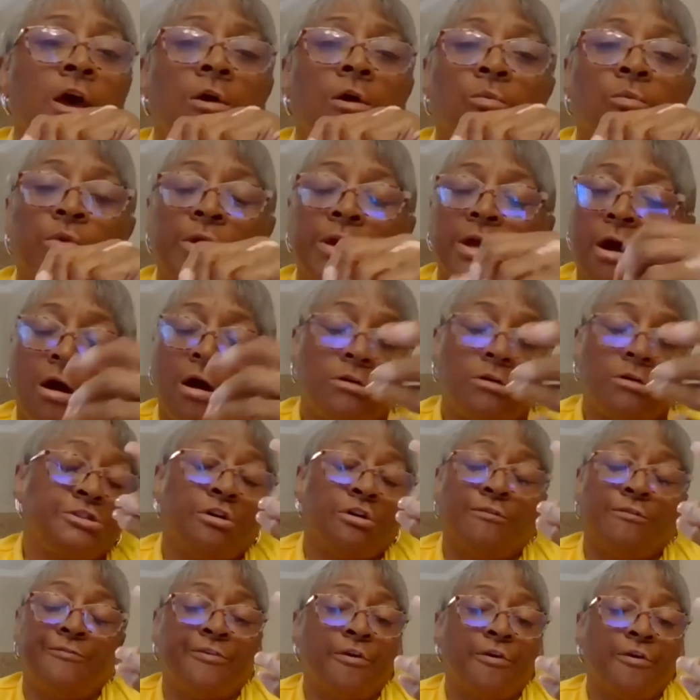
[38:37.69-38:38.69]
We
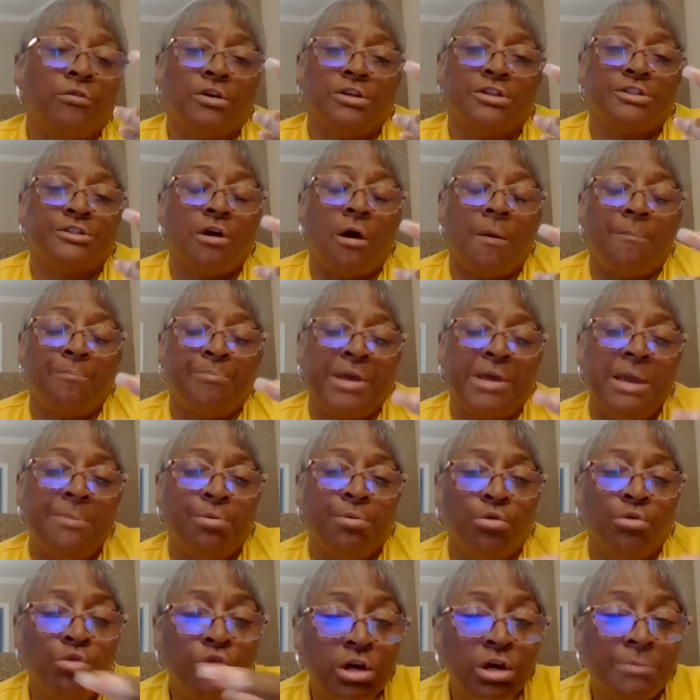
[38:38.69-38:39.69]
also focused on people
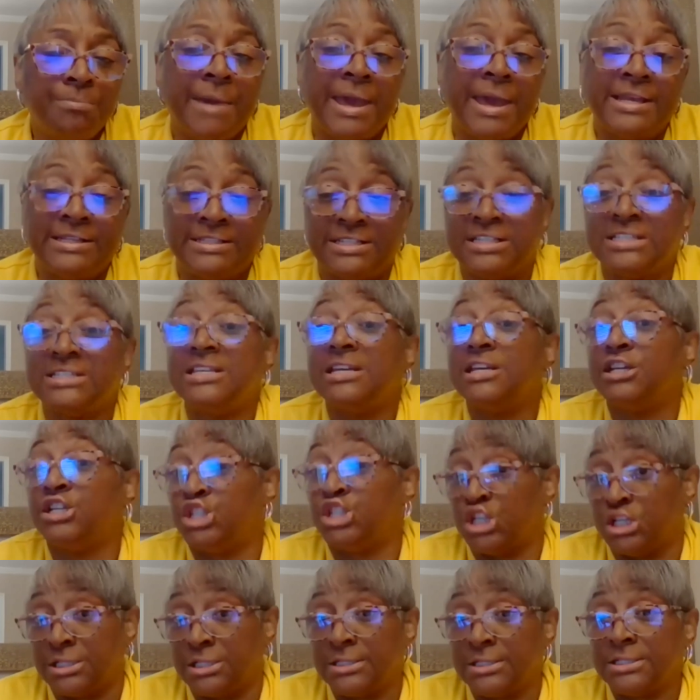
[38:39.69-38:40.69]
who could make
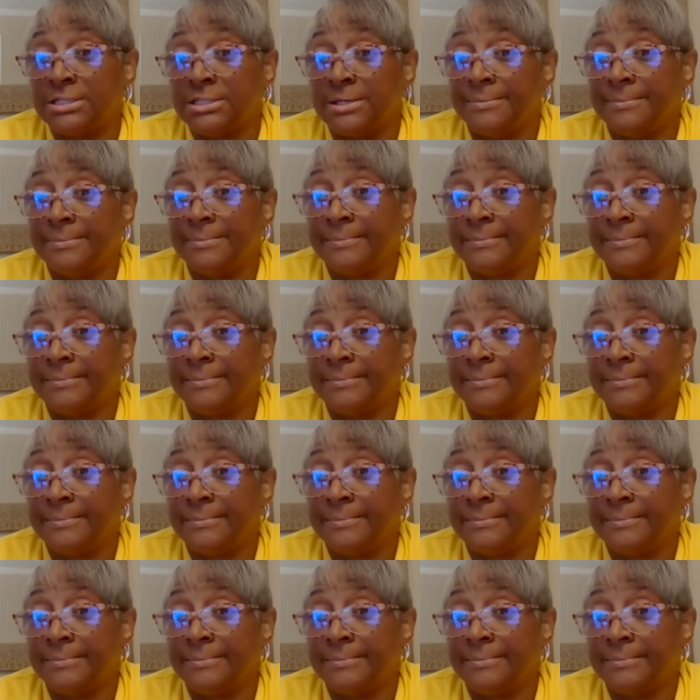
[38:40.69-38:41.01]
decisions.